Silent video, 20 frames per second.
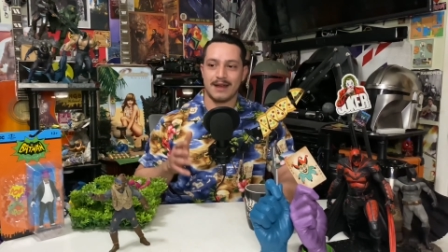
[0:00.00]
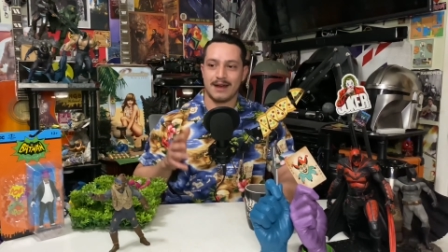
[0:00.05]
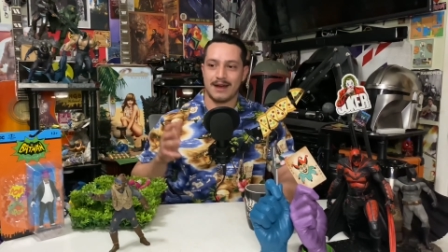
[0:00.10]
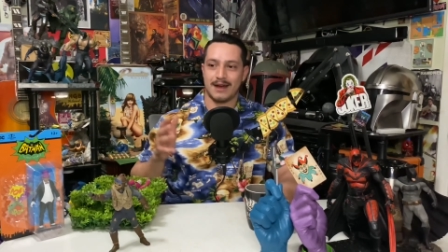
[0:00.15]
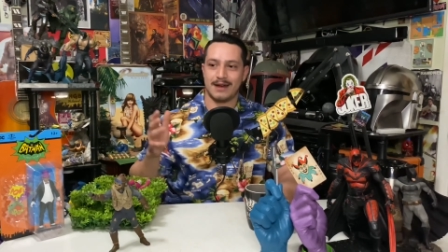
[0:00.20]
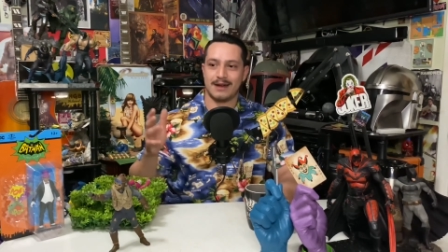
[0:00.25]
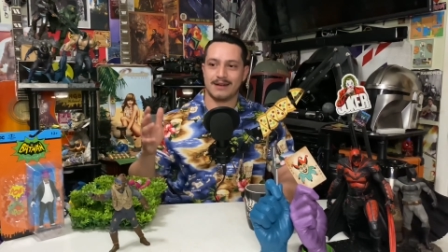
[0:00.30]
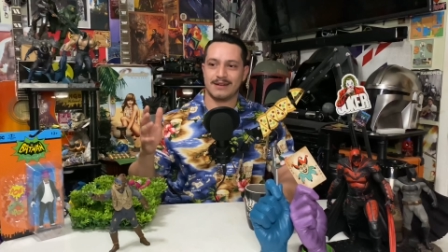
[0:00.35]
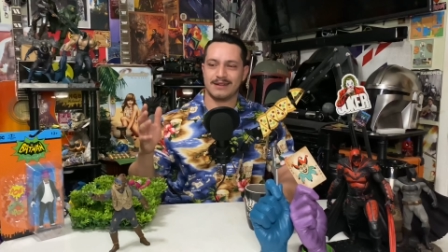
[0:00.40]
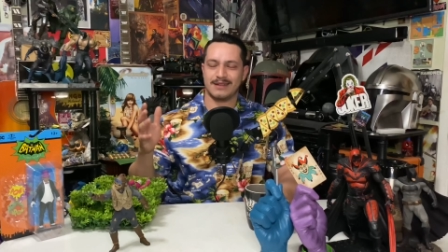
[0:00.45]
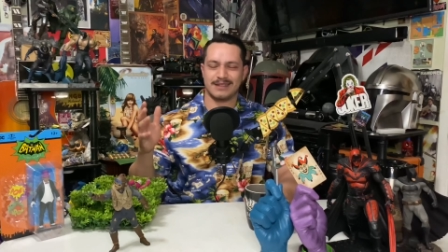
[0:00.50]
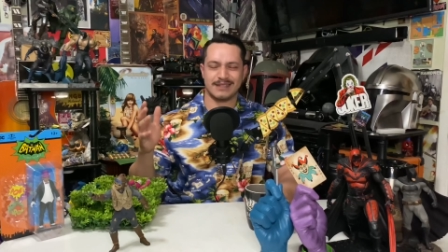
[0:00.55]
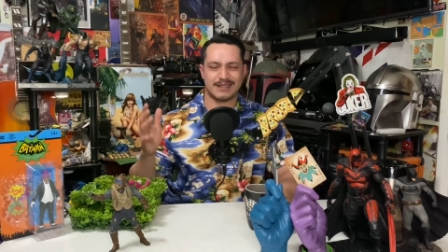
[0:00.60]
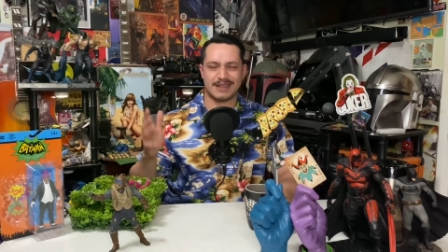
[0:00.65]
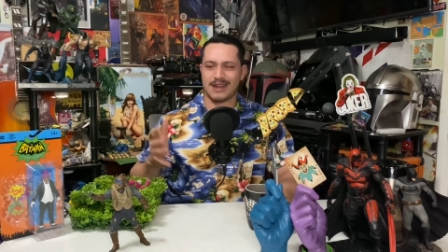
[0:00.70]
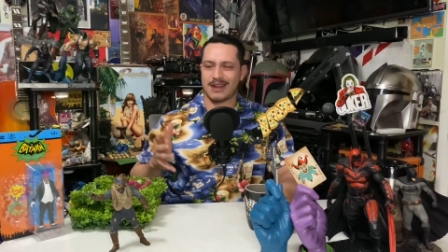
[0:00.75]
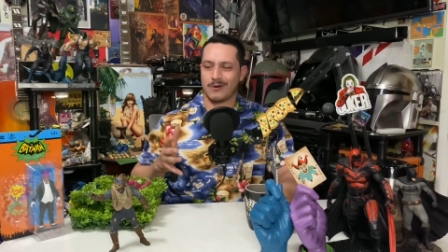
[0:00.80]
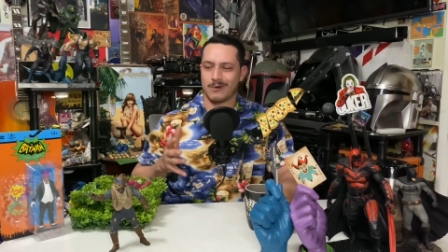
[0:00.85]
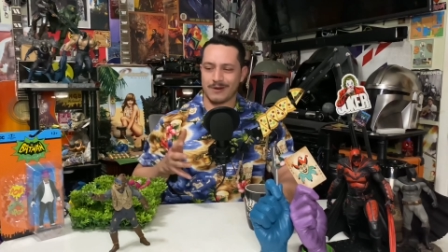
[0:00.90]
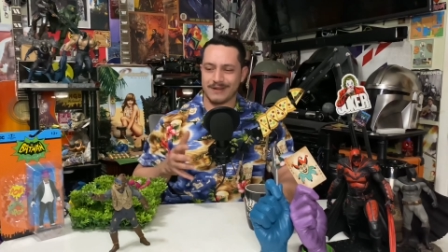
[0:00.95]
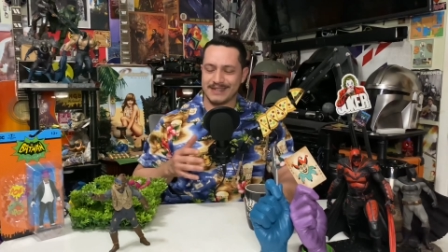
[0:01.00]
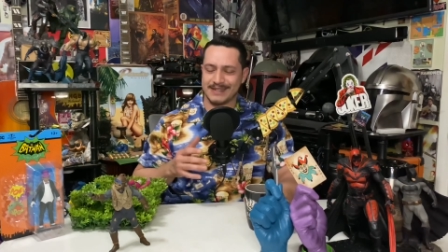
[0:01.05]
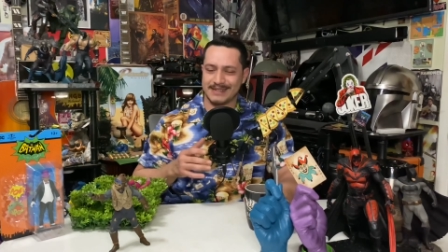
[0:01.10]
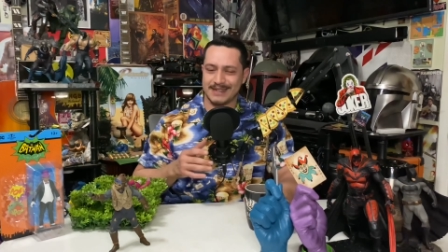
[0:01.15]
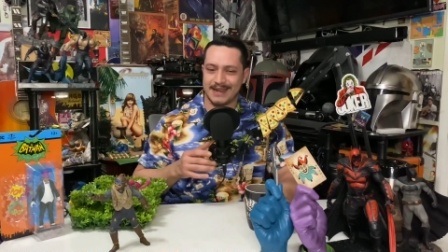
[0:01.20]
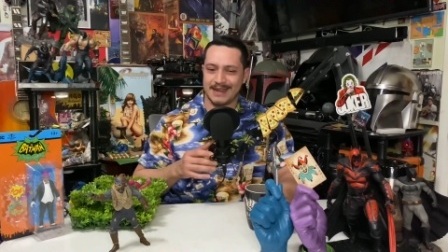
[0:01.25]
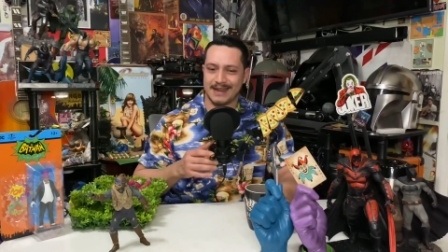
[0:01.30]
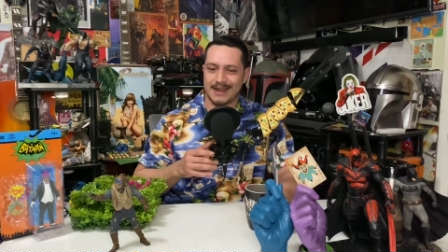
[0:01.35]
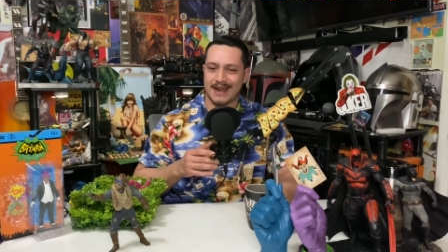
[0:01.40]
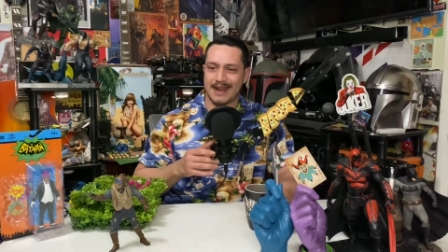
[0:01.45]
Uh, it's kind of weird to
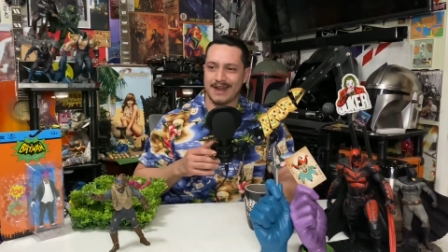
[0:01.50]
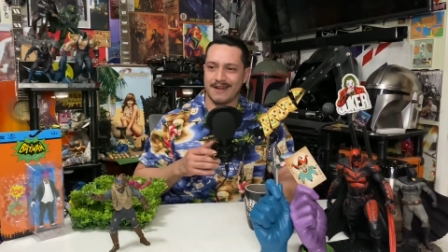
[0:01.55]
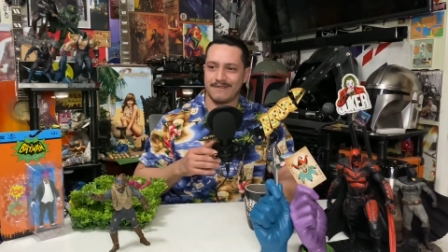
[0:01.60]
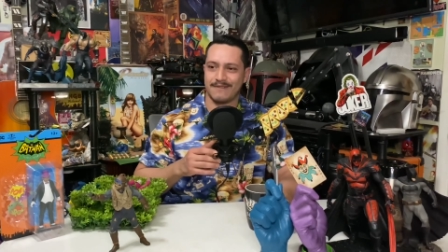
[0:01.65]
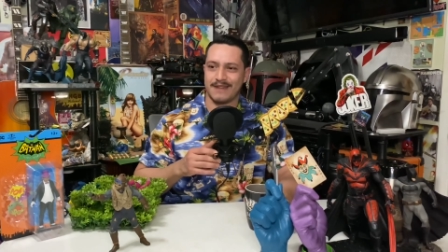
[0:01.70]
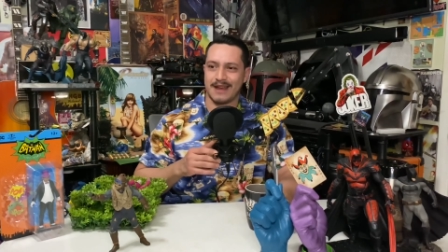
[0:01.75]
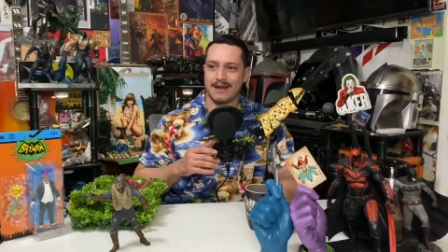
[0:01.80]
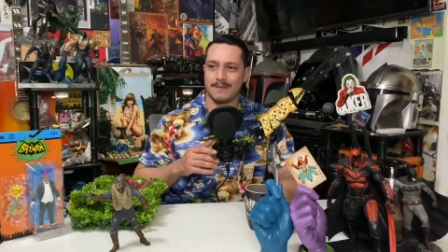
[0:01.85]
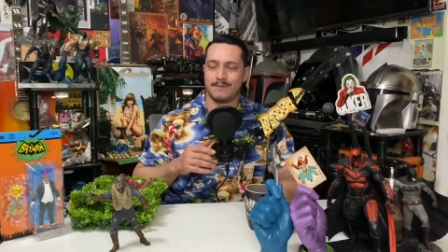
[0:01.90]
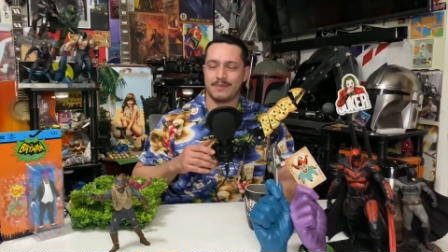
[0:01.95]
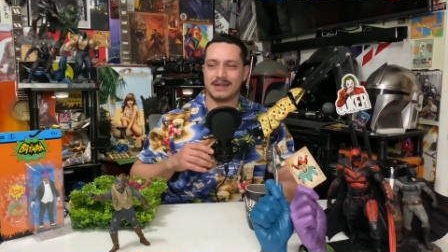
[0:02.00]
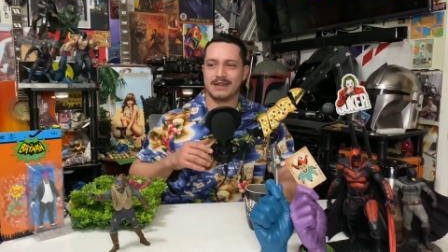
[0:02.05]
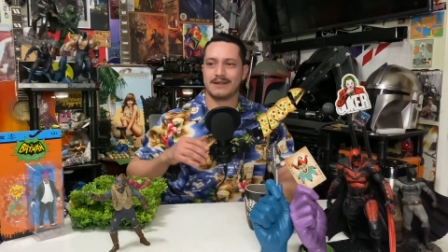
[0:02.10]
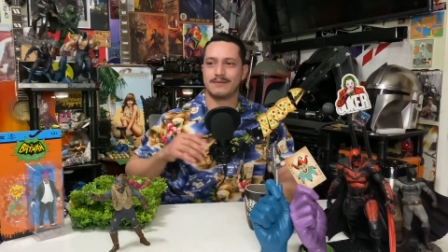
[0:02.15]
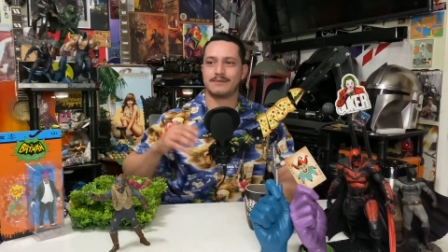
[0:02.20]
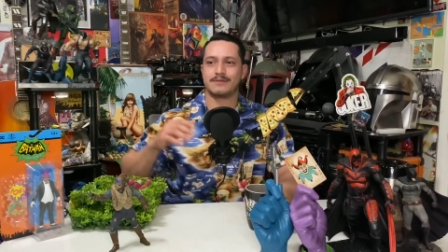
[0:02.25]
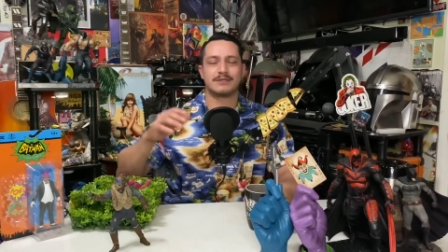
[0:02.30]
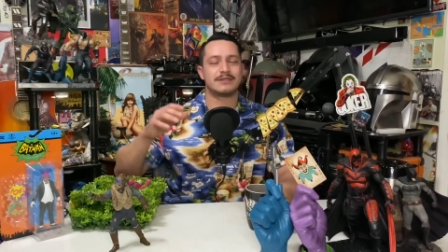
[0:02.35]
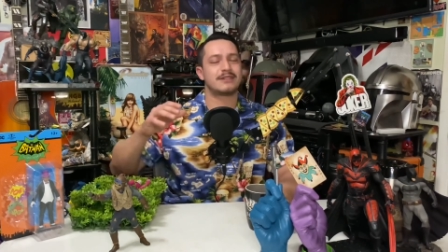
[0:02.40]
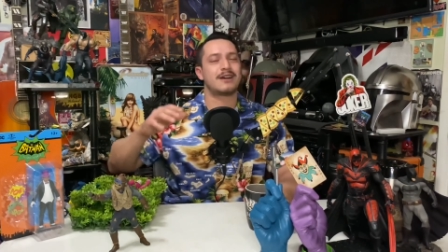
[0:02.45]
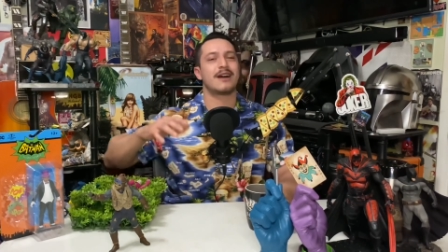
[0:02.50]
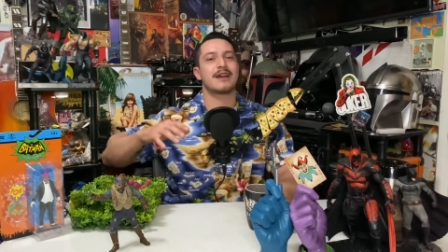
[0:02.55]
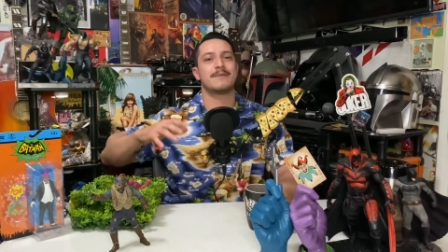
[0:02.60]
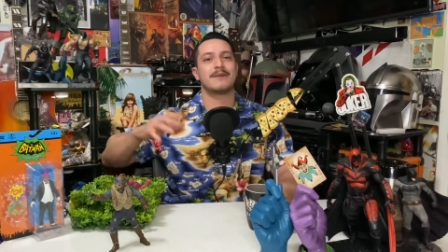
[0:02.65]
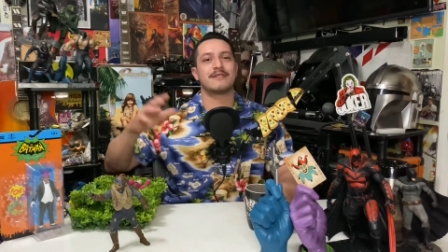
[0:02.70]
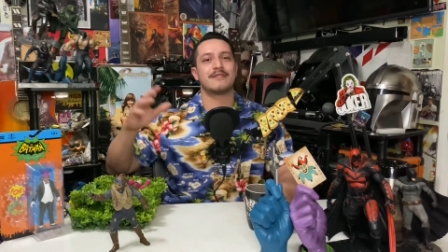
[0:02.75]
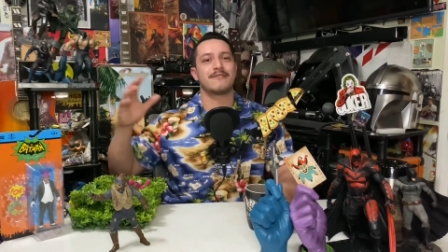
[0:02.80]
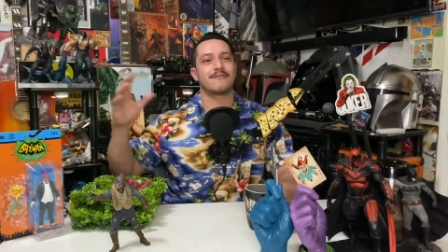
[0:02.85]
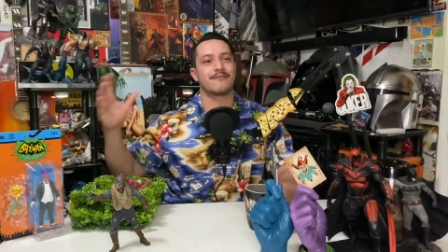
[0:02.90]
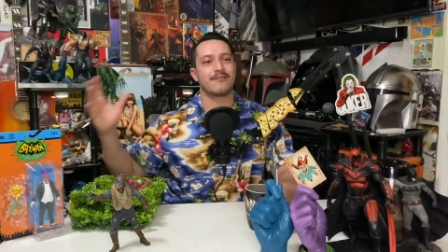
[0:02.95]
say I have that, but I'm talking
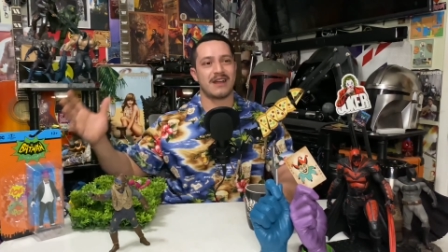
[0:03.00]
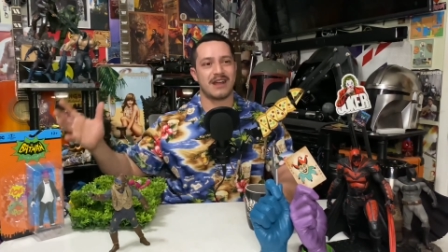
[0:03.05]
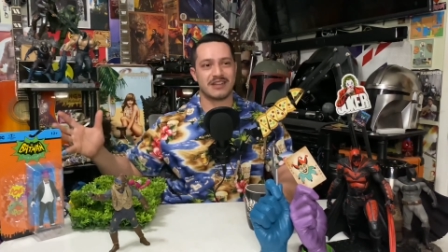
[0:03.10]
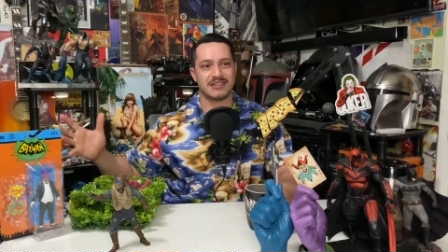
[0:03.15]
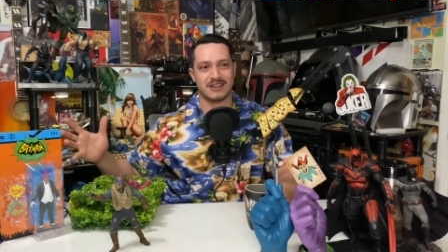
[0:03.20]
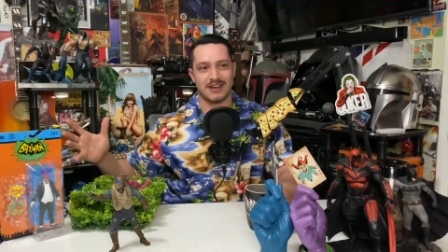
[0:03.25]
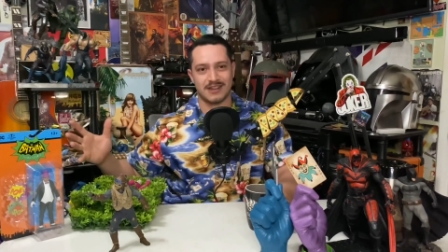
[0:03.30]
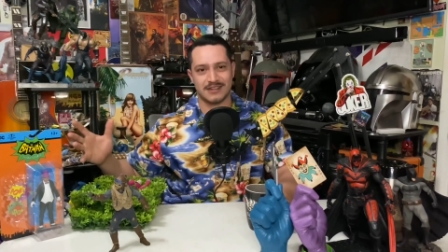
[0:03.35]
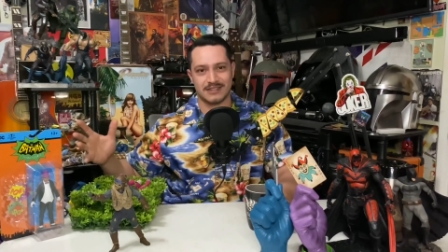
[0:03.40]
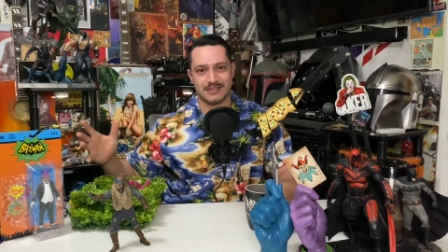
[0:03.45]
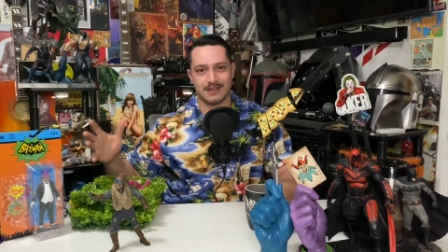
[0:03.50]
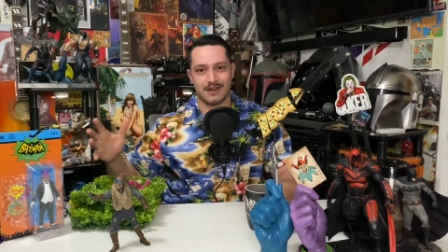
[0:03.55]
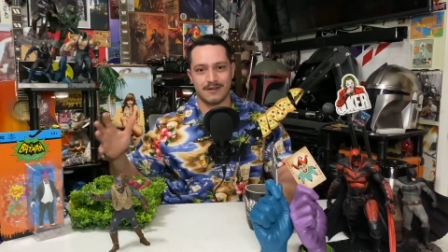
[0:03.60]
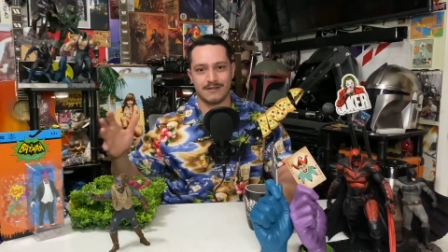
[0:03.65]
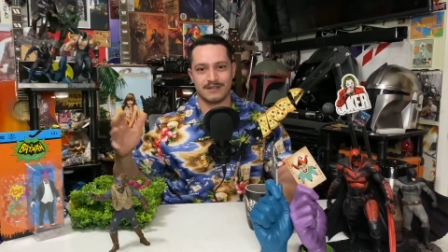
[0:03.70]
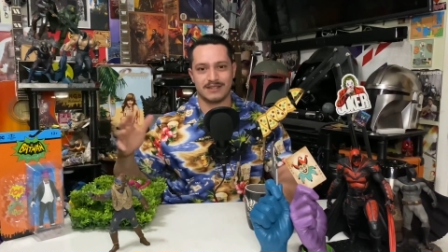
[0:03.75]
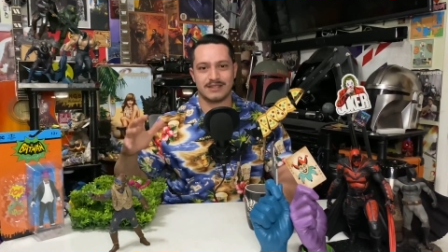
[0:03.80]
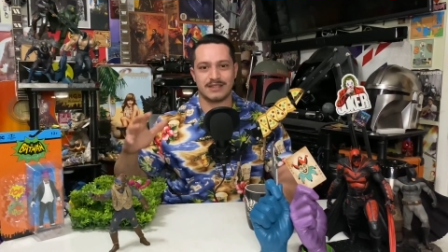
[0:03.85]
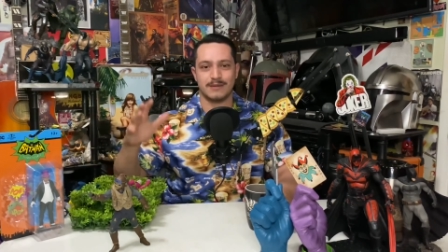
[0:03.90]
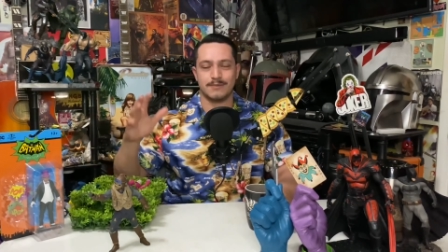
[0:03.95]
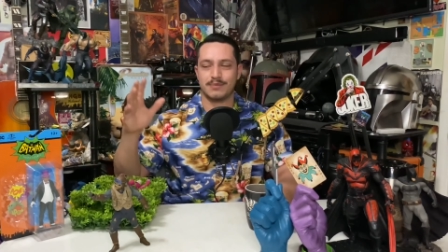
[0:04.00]
about the franchises, obviously.